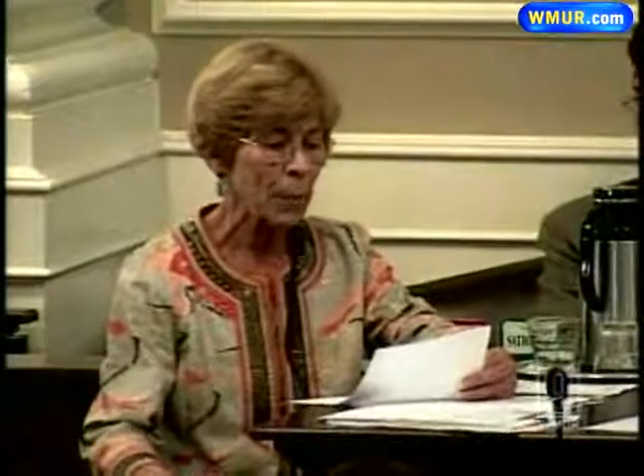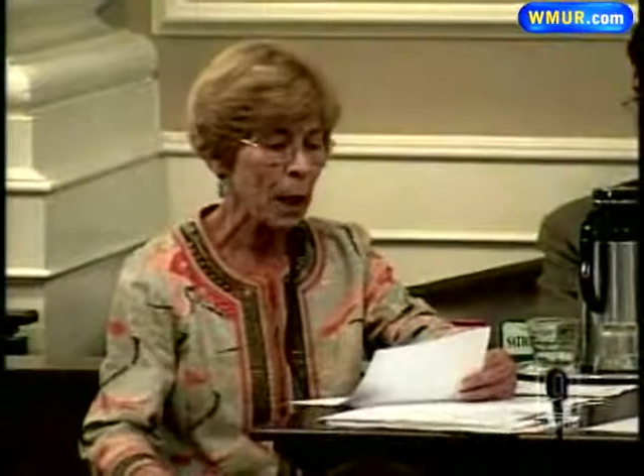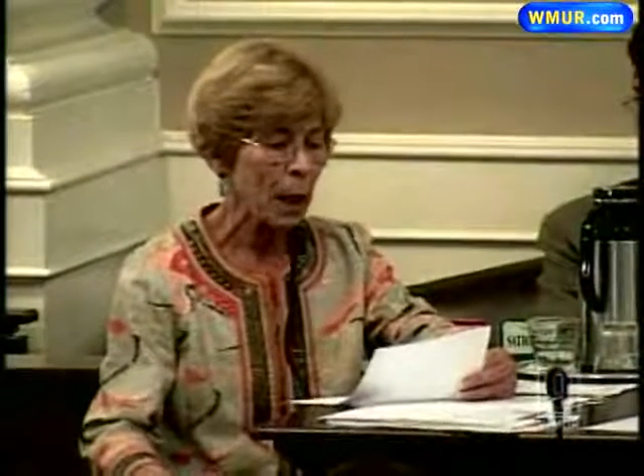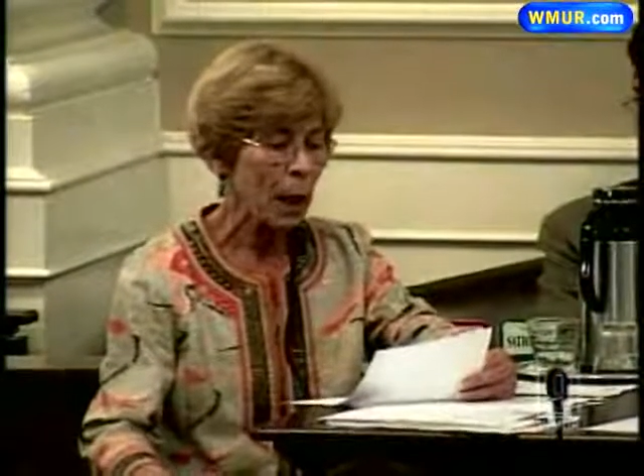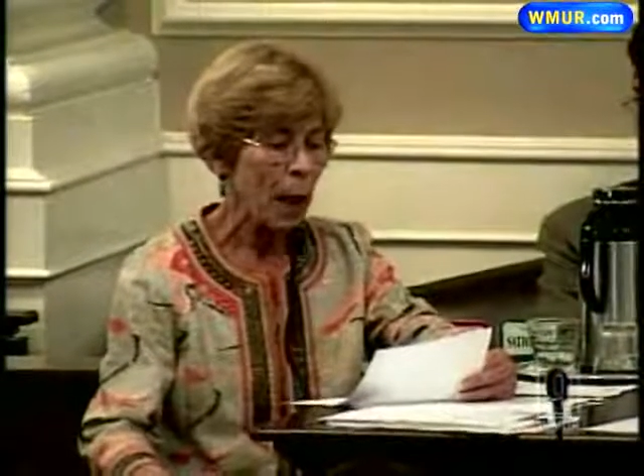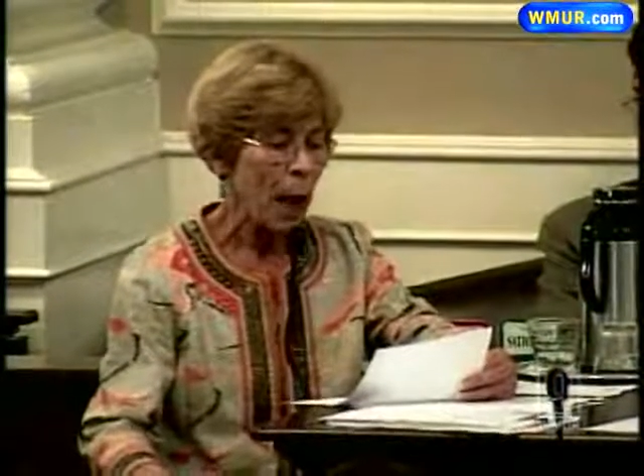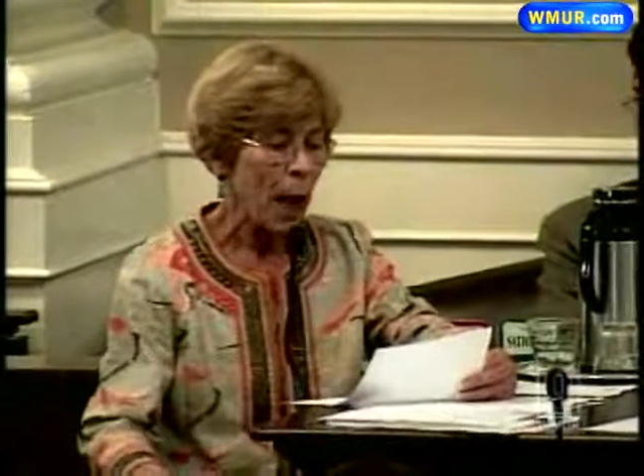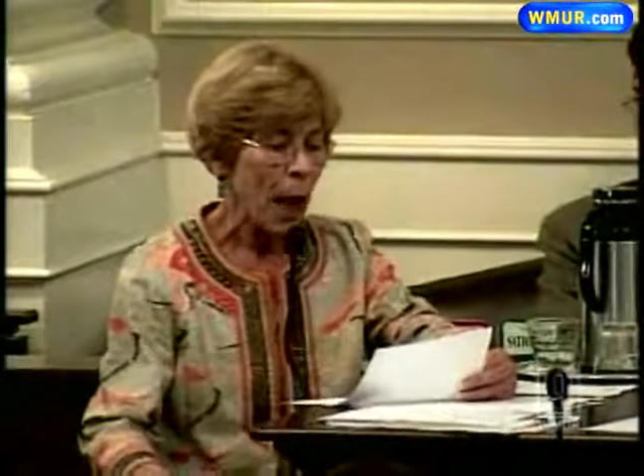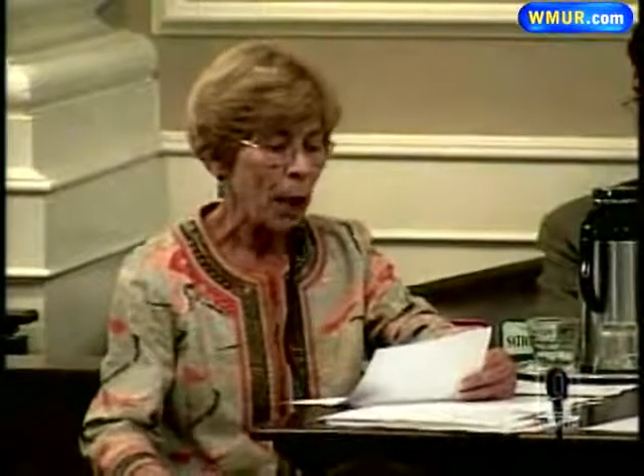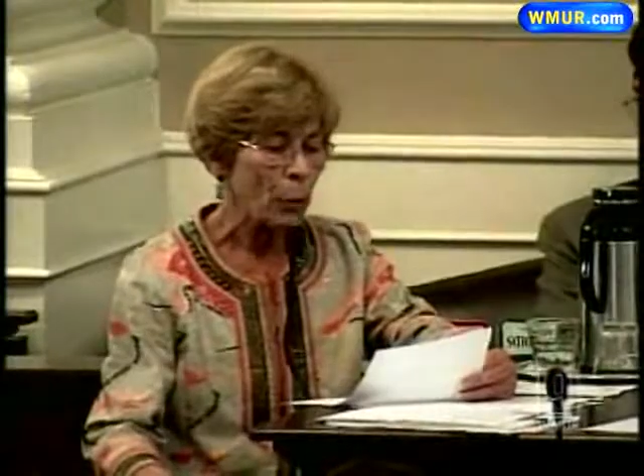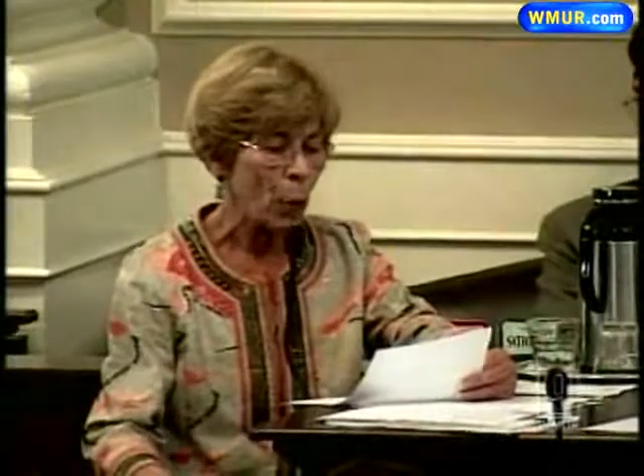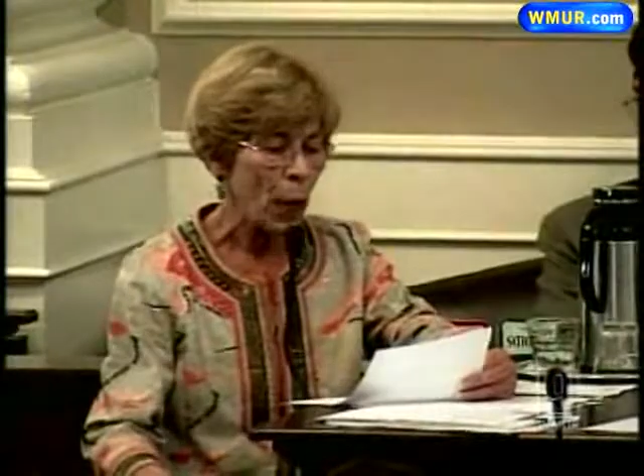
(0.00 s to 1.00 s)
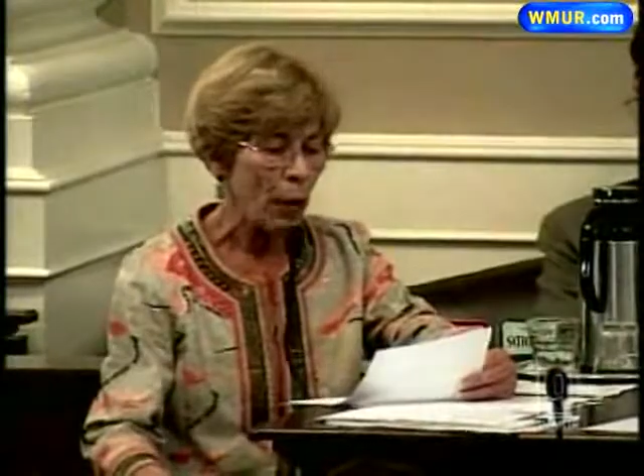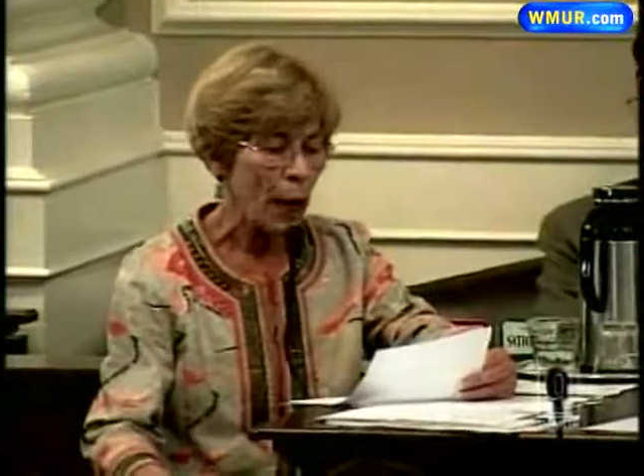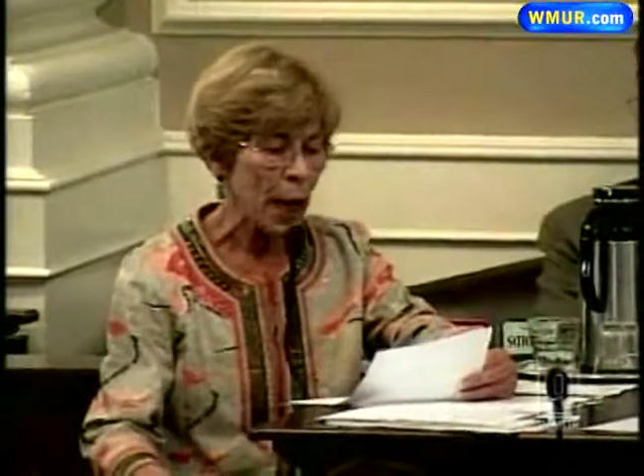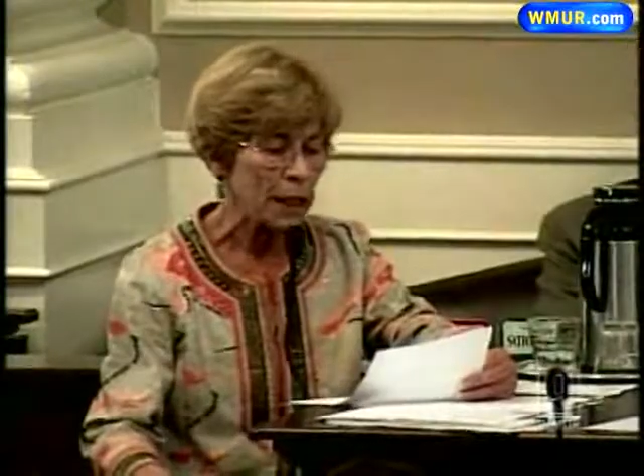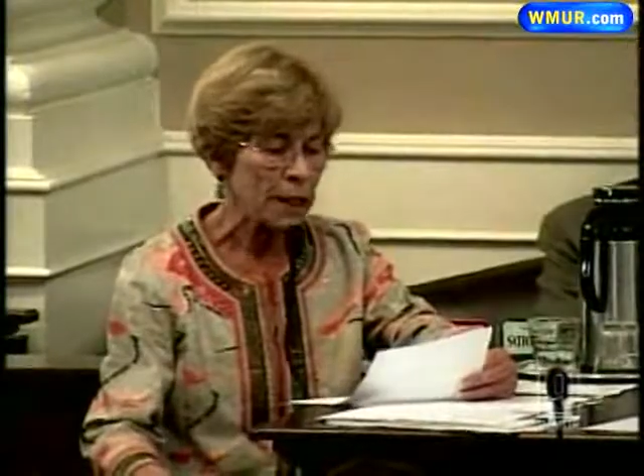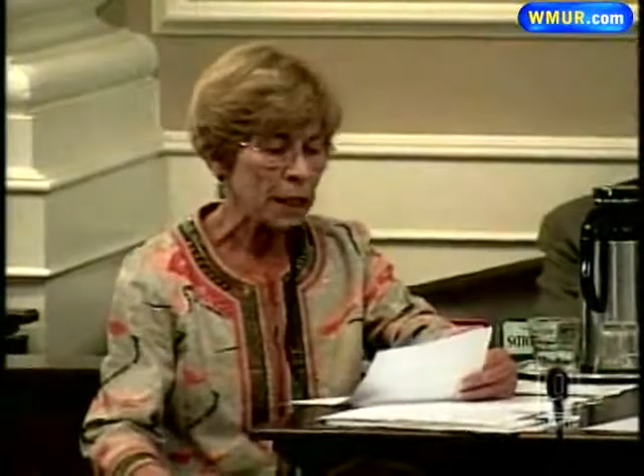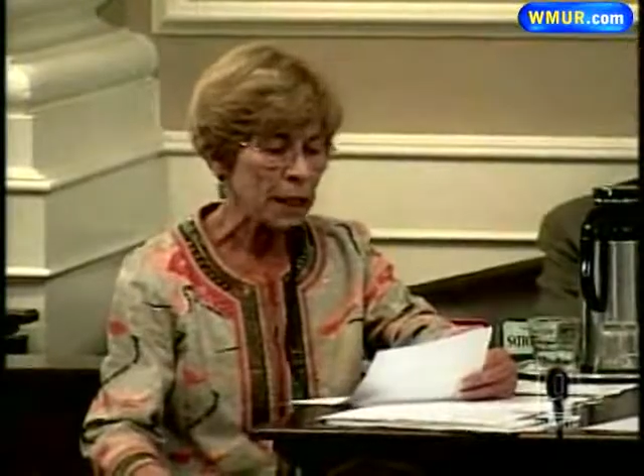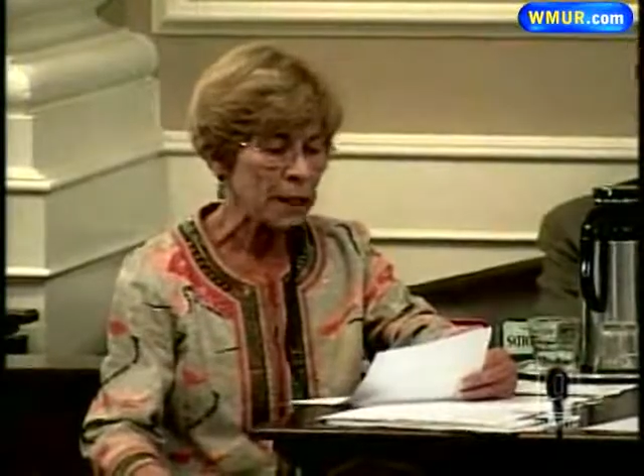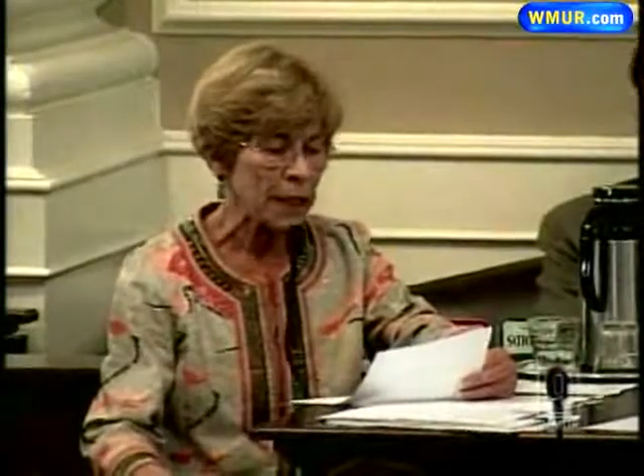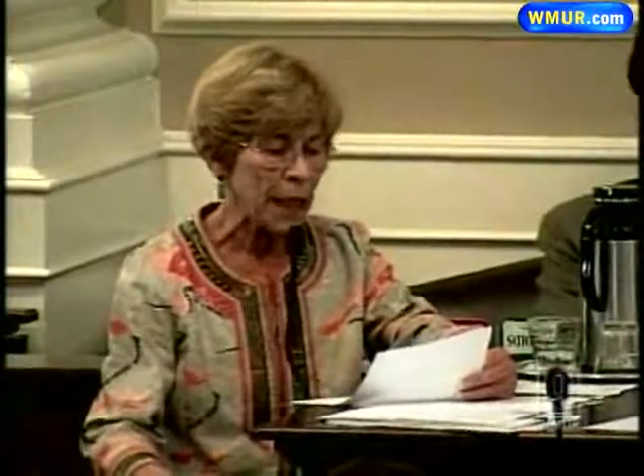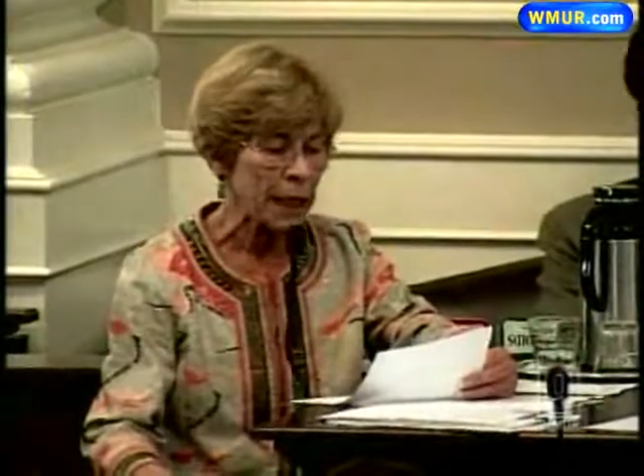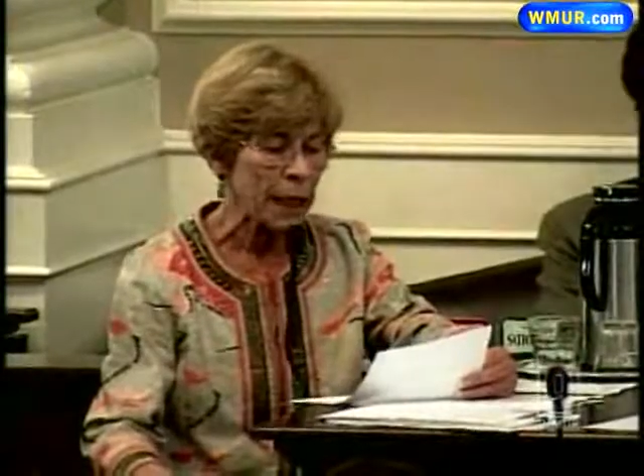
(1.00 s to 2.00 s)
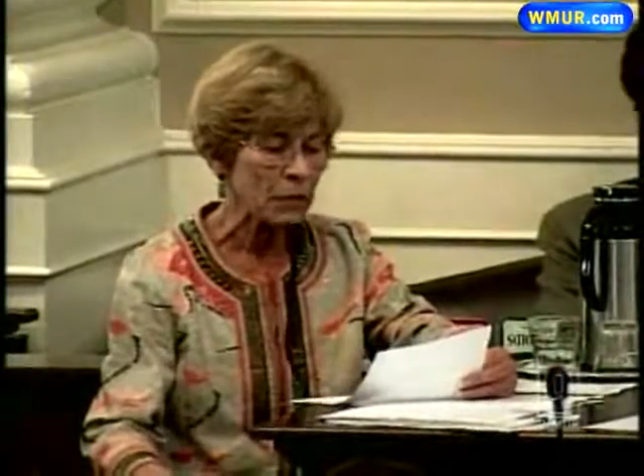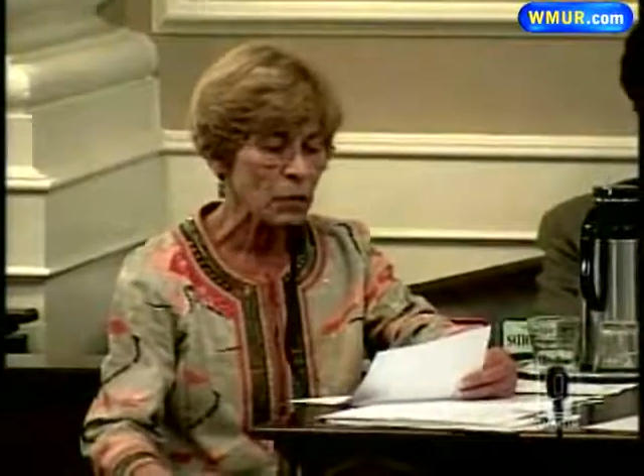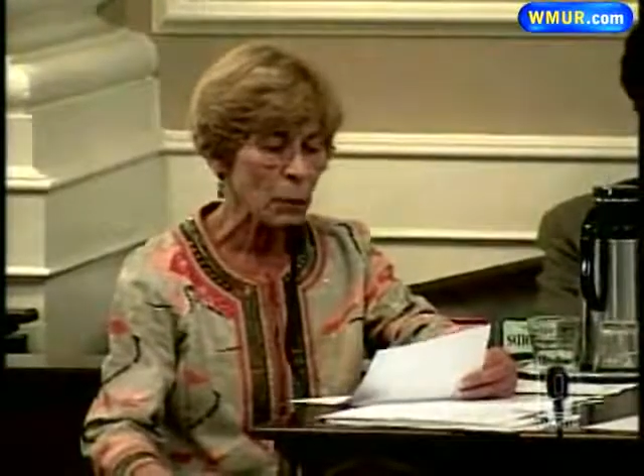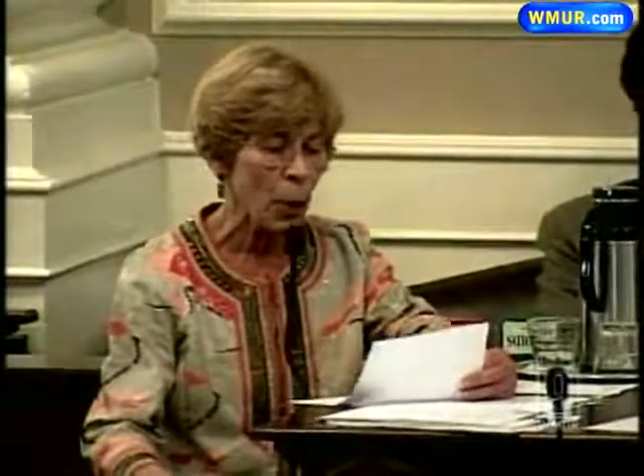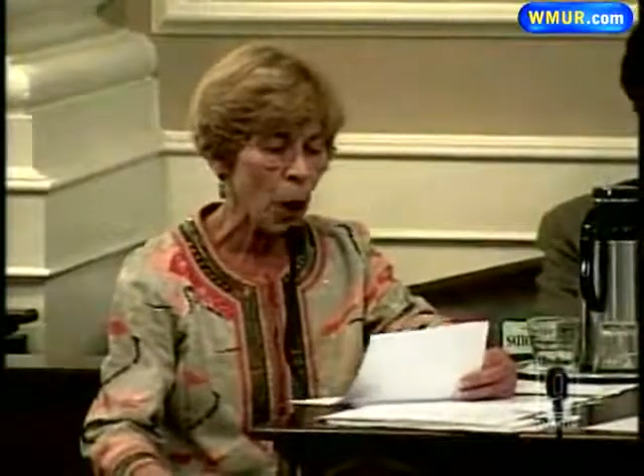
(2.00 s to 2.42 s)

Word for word: With that, the House got down to business,